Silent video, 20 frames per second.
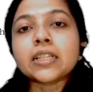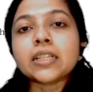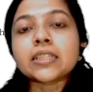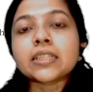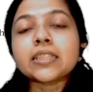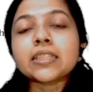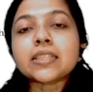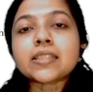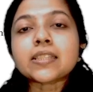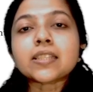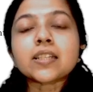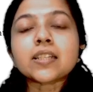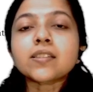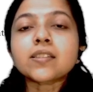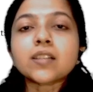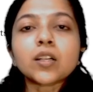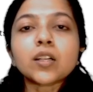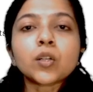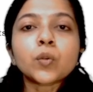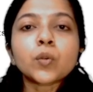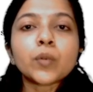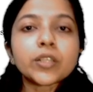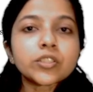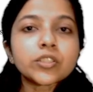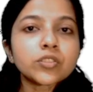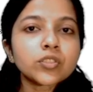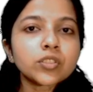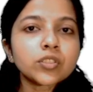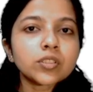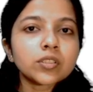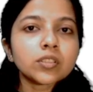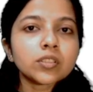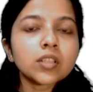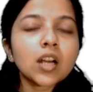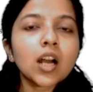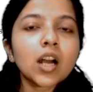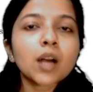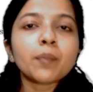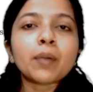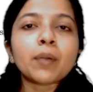This is a question
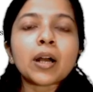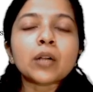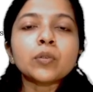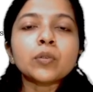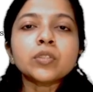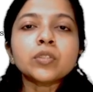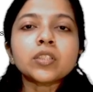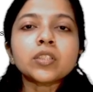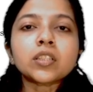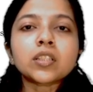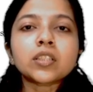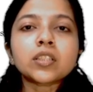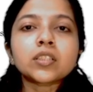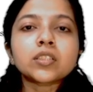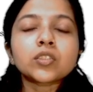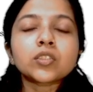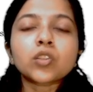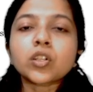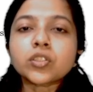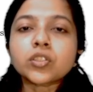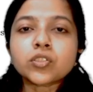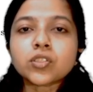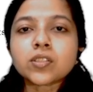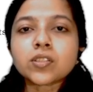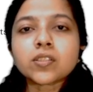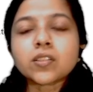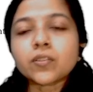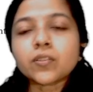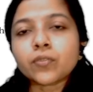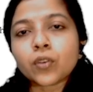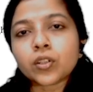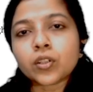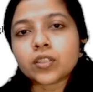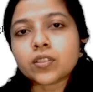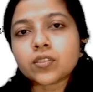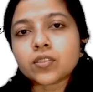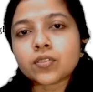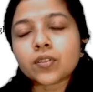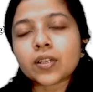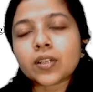about not just the
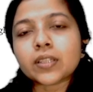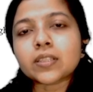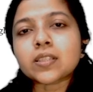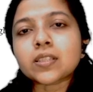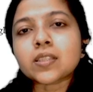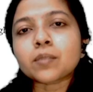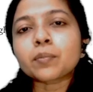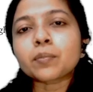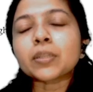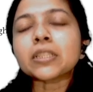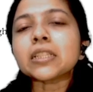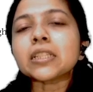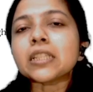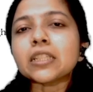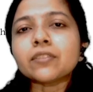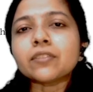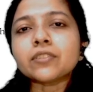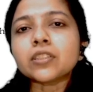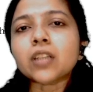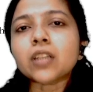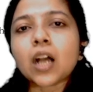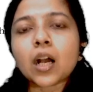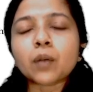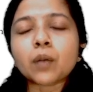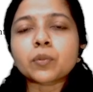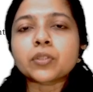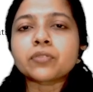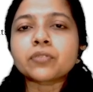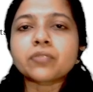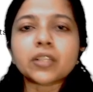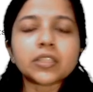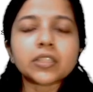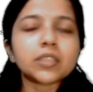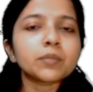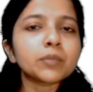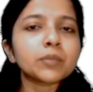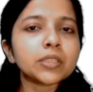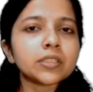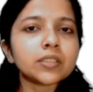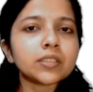forest rights, but even our
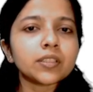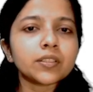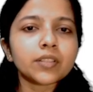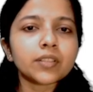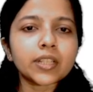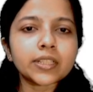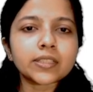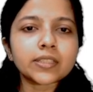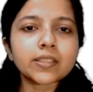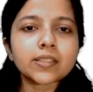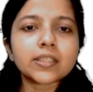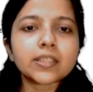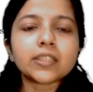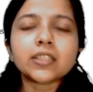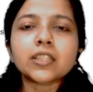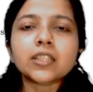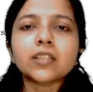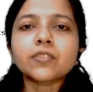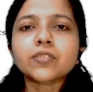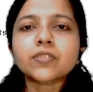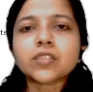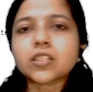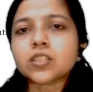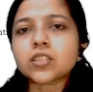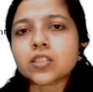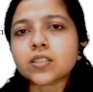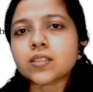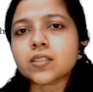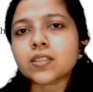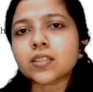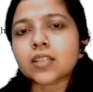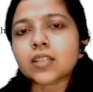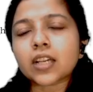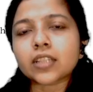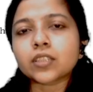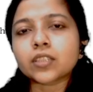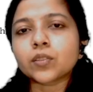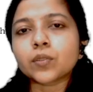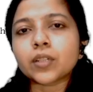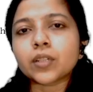fundamental rights. That if such a
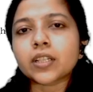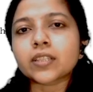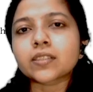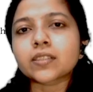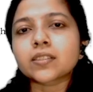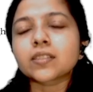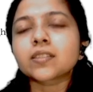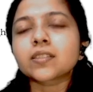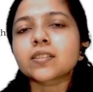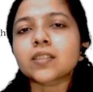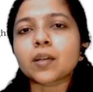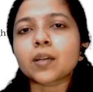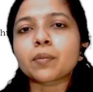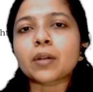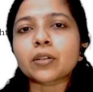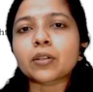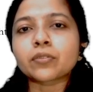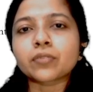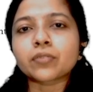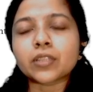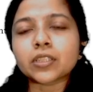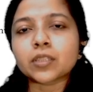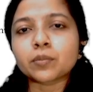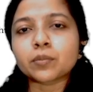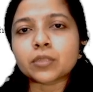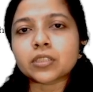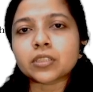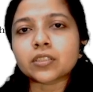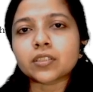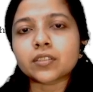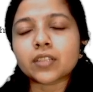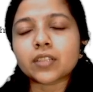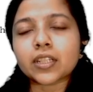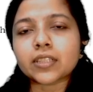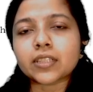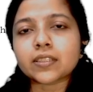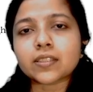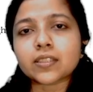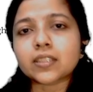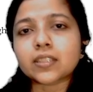scenario exists about fundamental
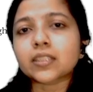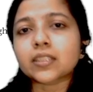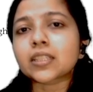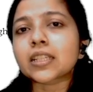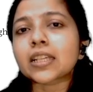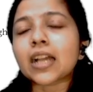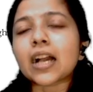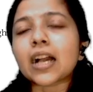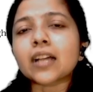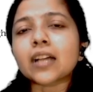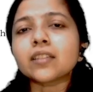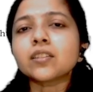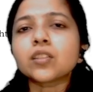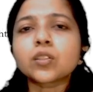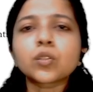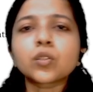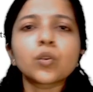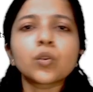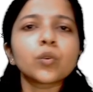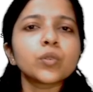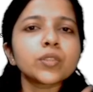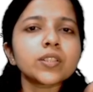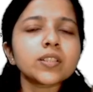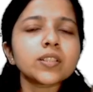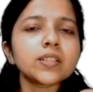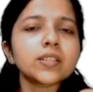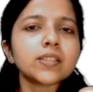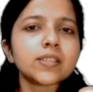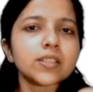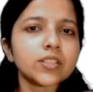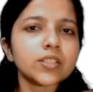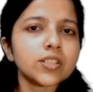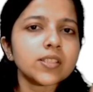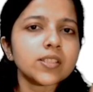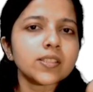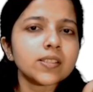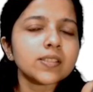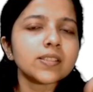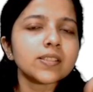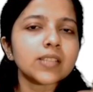rights, then can the court
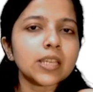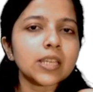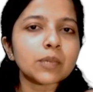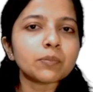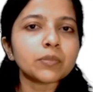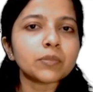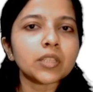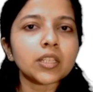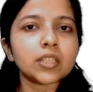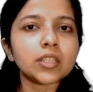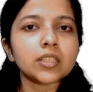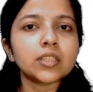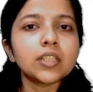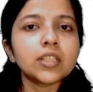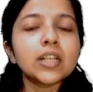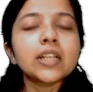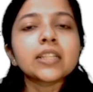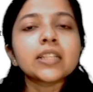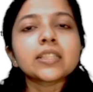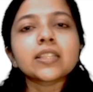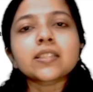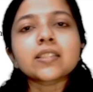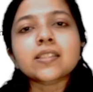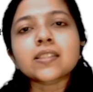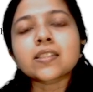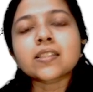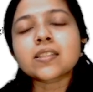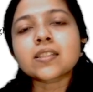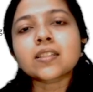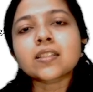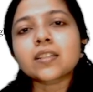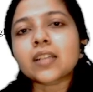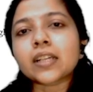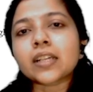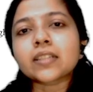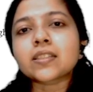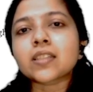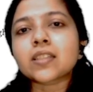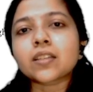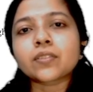suggest the same thing, that since the
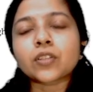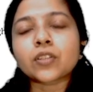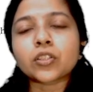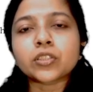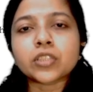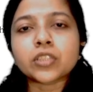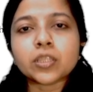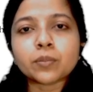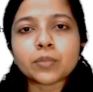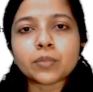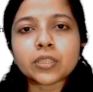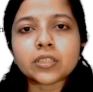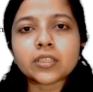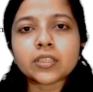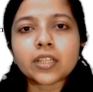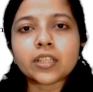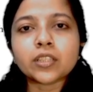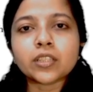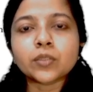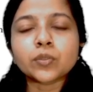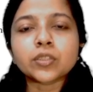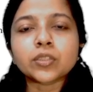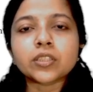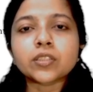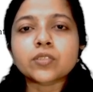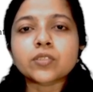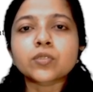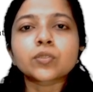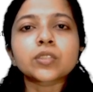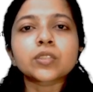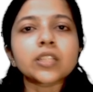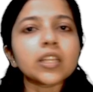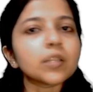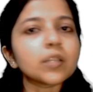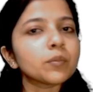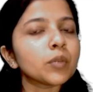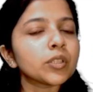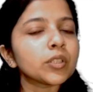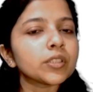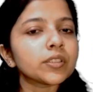rights have already been diluted, so
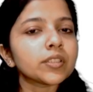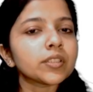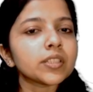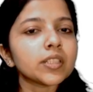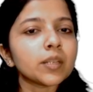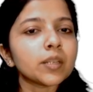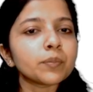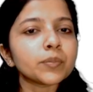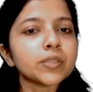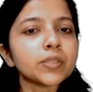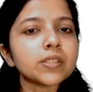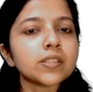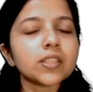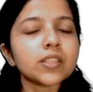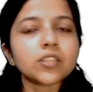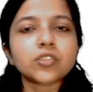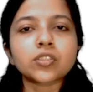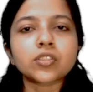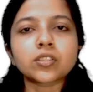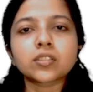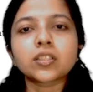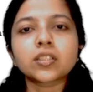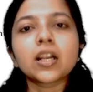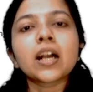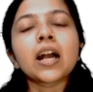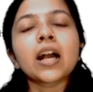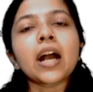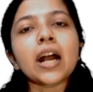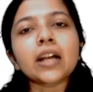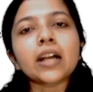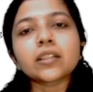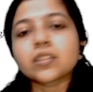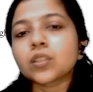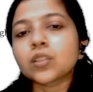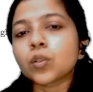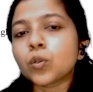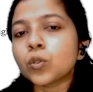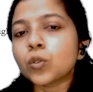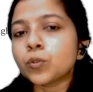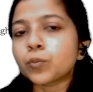take monetary compensation and
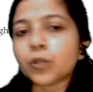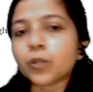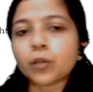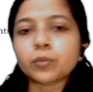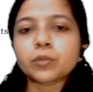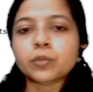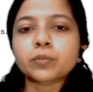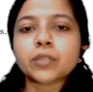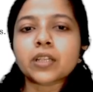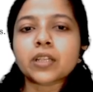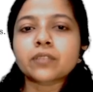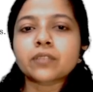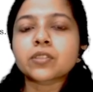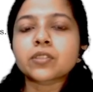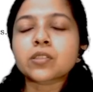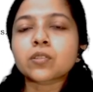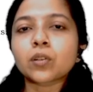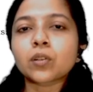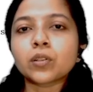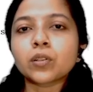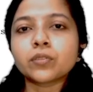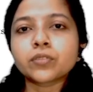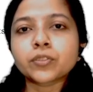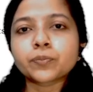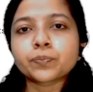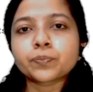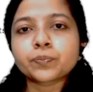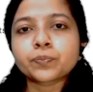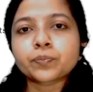the whole problem can be solved?